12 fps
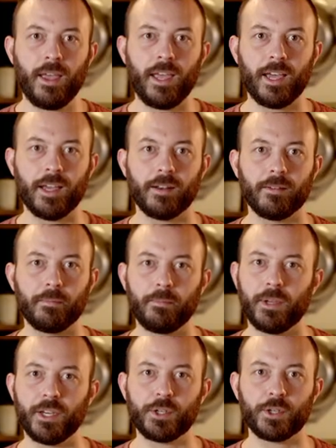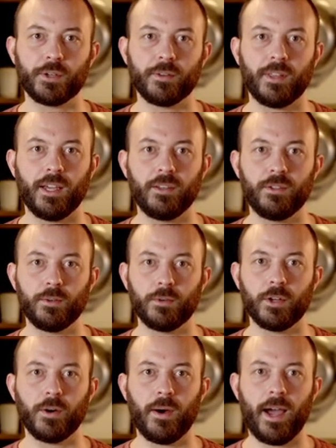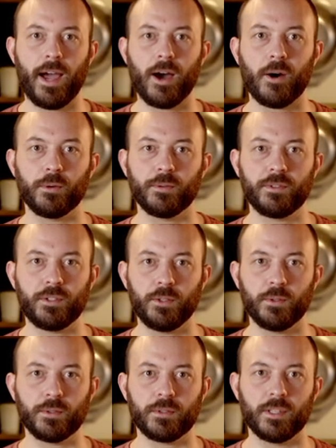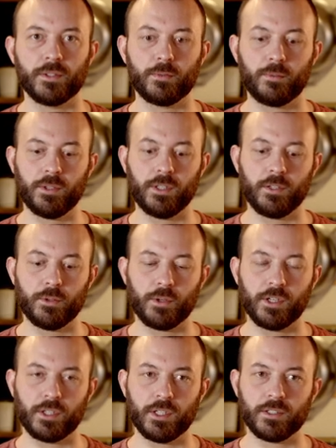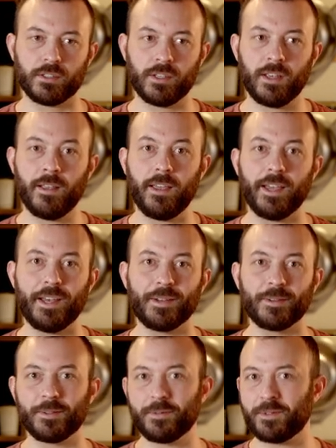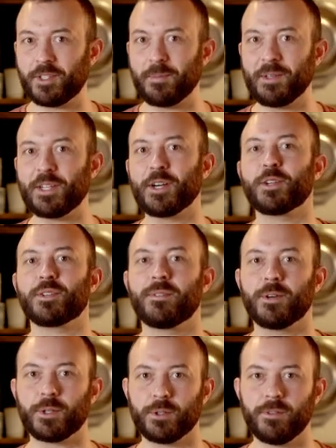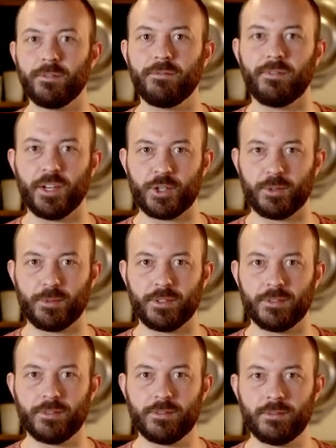and make sure that you know how to use this really nutritious and semi-controversial vegetable.